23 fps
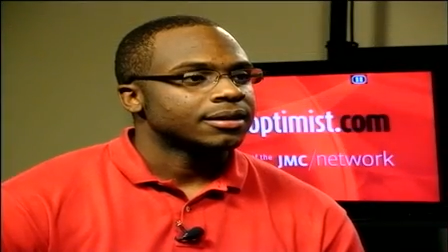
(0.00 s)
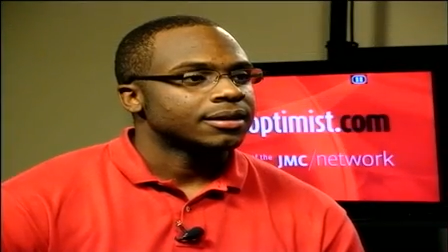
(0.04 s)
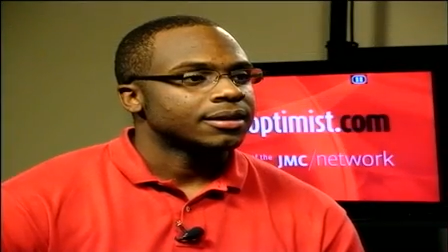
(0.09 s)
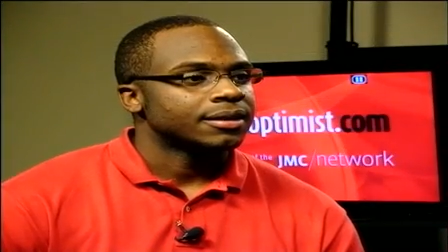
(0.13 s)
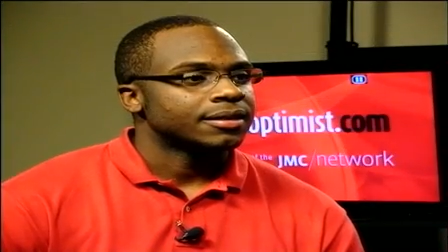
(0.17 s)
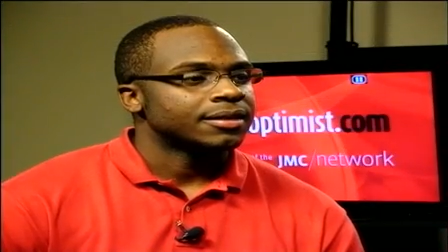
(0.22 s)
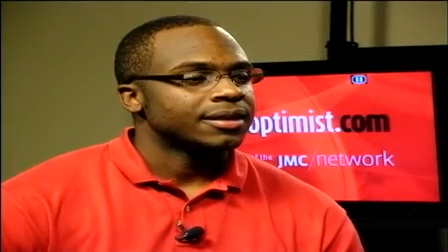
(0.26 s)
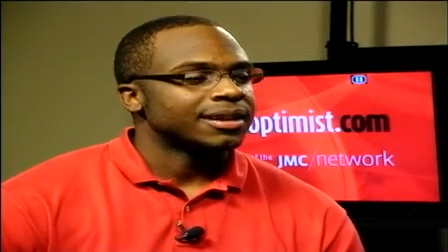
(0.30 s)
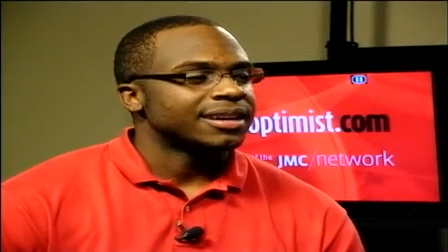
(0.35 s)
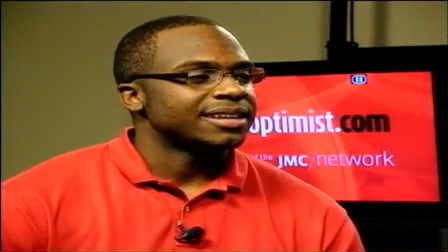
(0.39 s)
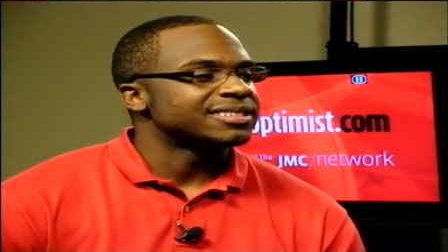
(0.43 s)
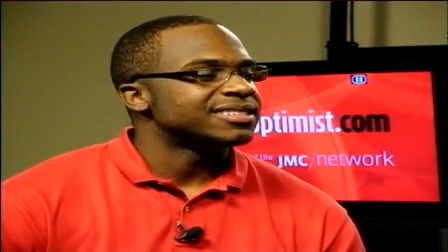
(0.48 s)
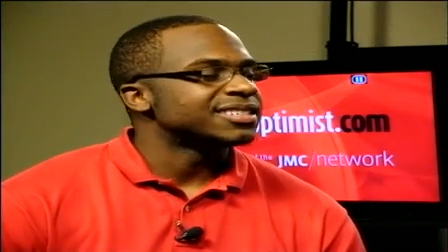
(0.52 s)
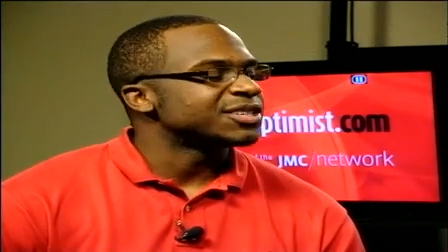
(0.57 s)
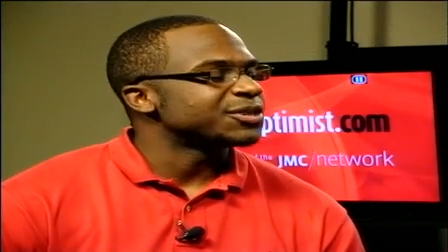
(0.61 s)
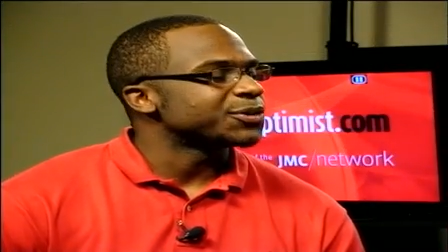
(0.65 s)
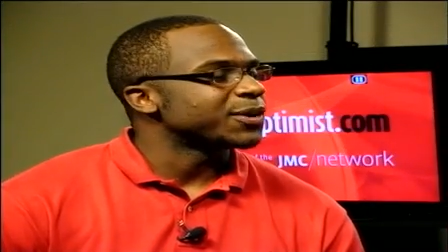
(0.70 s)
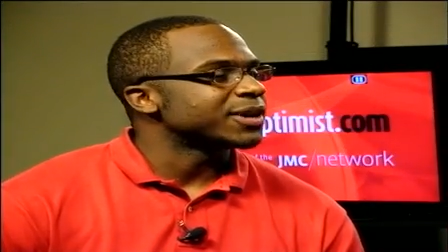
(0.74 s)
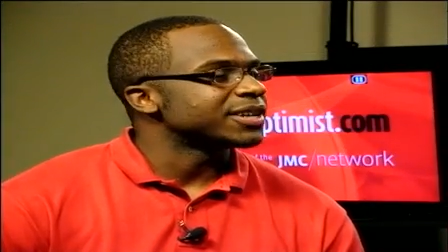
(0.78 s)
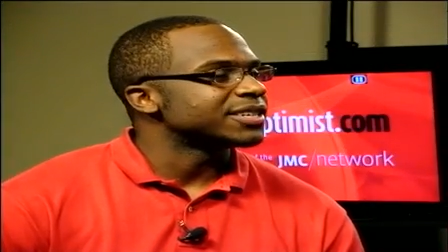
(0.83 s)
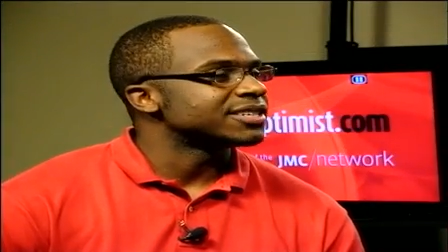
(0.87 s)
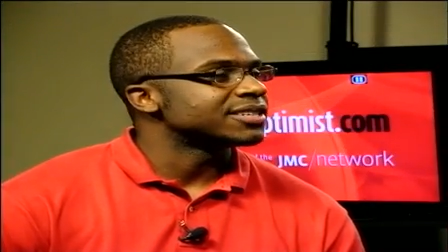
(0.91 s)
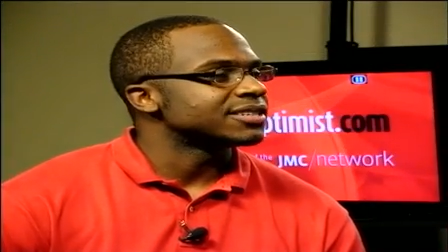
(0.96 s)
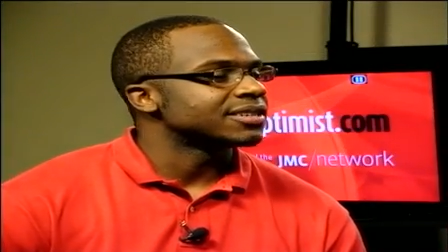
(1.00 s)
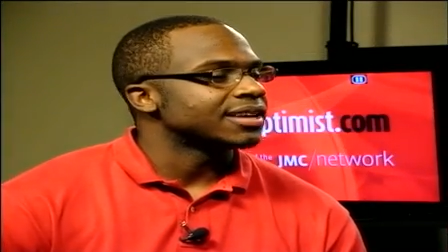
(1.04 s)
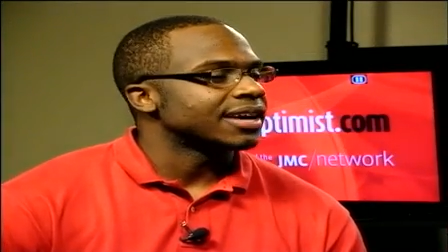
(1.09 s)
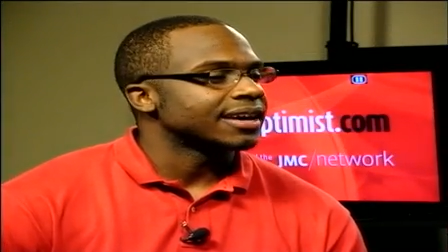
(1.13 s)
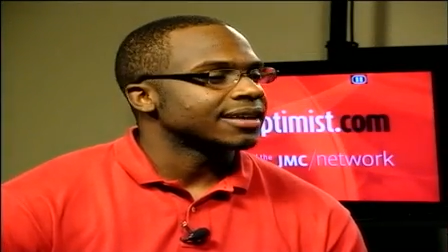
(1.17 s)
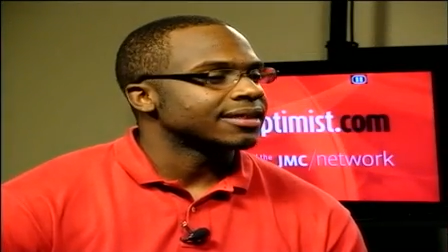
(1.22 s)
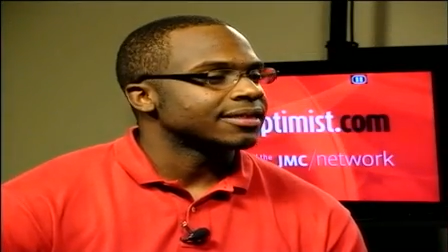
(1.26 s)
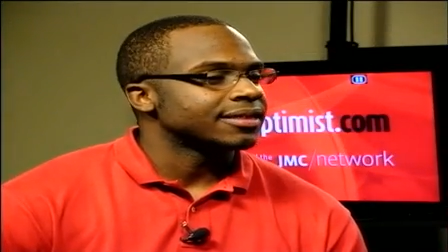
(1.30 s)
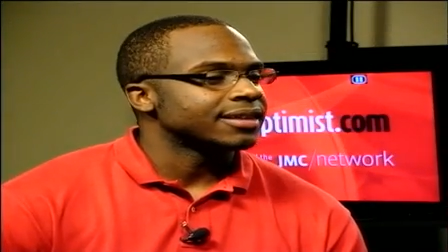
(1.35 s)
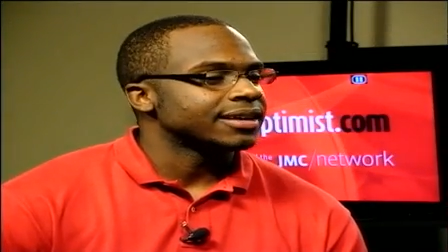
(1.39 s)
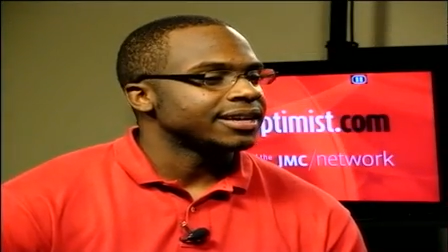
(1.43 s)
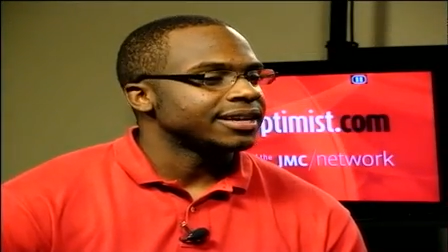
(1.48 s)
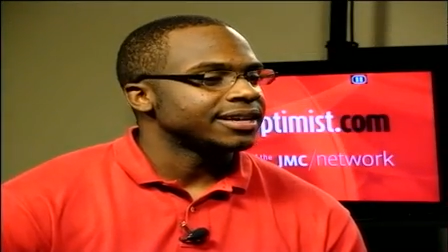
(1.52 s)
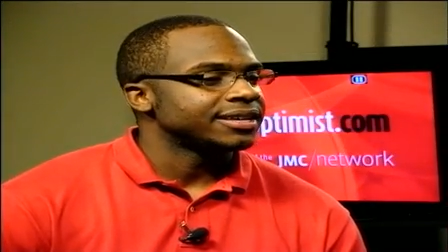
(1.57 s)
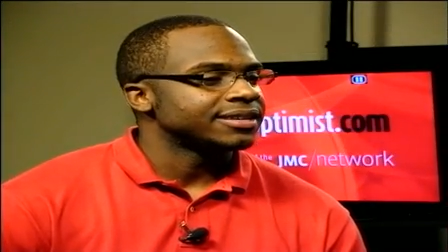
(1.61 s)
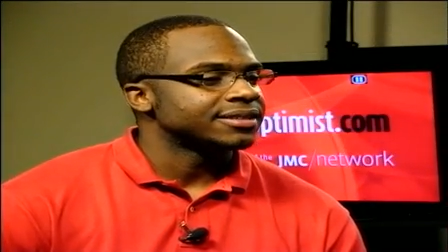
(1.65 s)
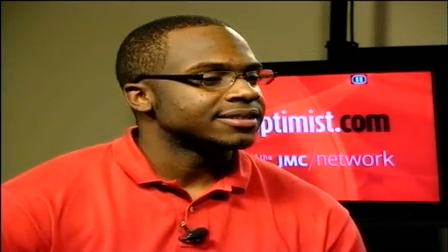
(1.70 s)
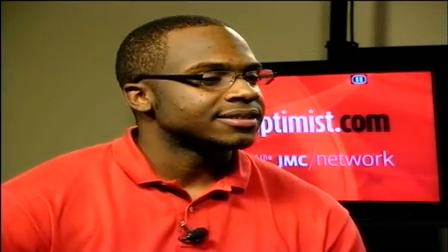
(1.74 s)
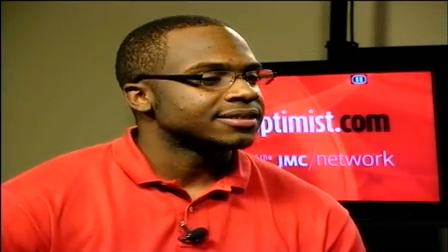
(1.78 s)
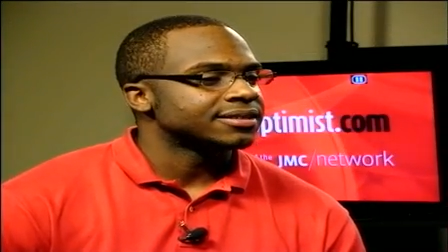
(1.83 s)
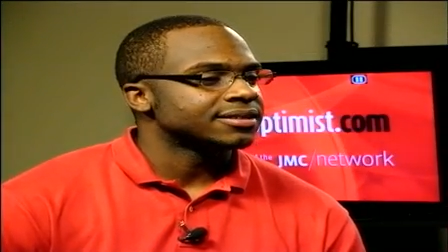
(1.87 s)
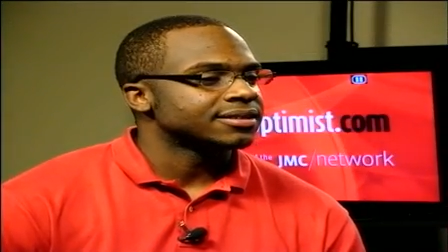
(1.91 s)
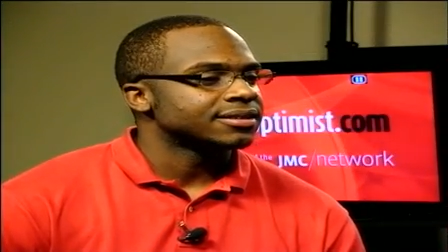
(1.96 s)
in situations like
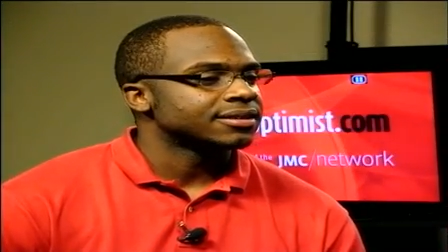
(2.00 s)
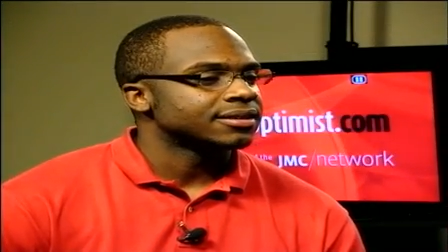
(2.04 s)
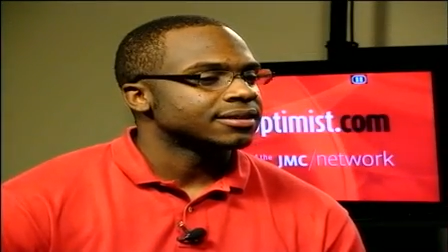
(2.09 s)
these,